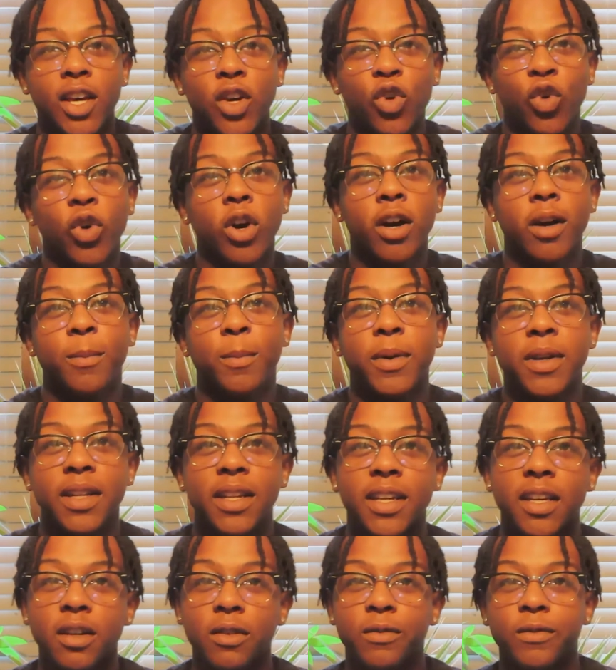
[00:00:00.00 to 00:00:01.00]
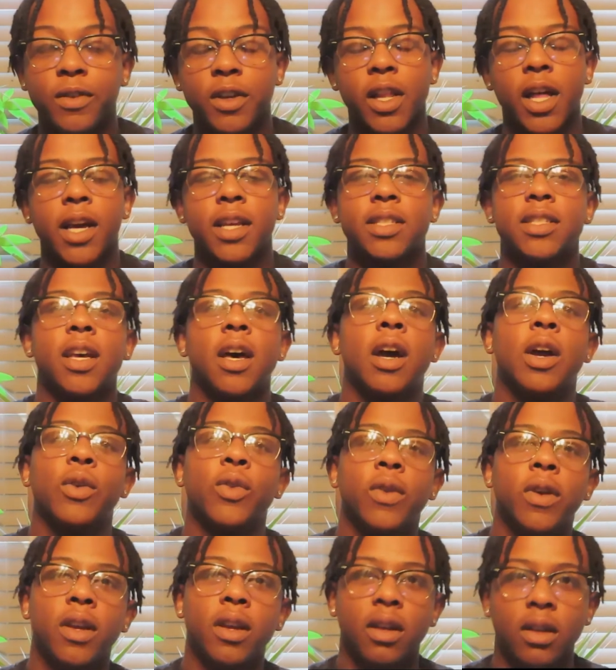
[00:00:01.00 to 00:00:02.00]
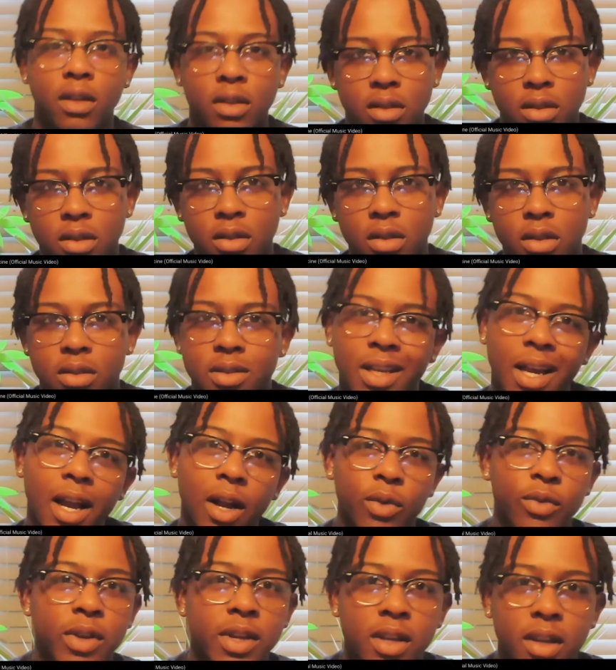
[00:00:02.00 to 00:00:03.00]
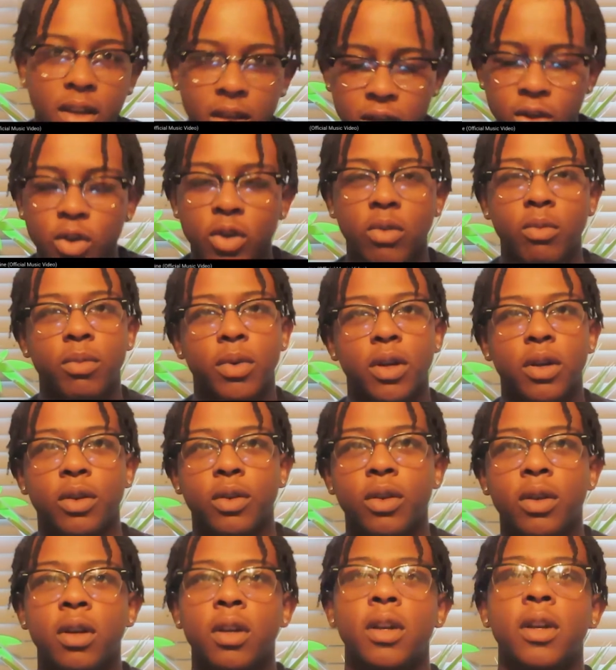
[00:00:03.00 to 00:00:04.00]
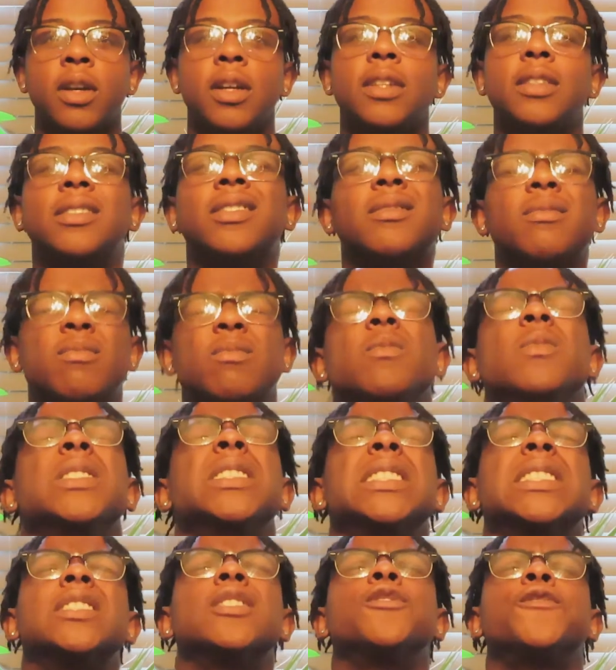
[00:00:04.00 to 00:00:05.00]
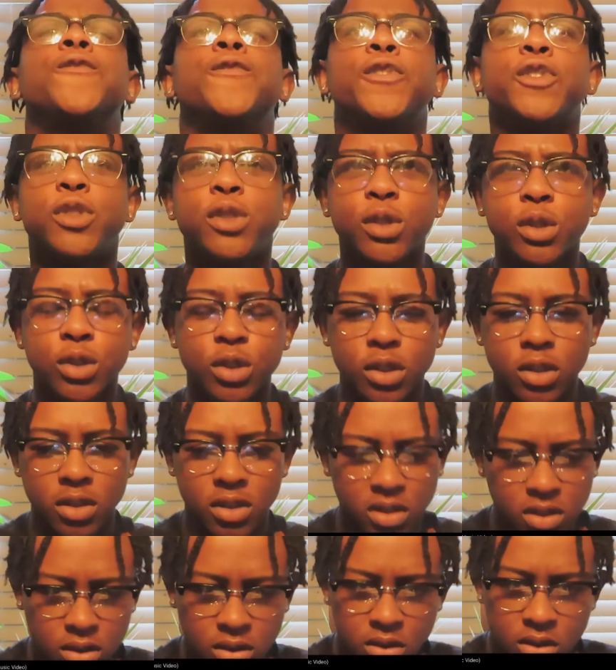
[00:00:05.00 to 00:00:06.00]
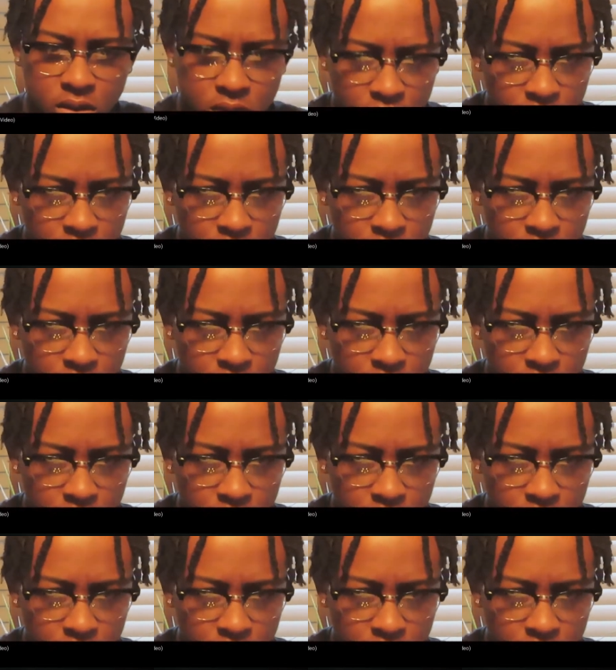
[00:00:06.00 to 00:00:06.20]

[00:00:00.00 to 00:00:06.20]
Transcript: heal up a nigga, feel like Tyree. Tyreek Hill, bro. The metaphors.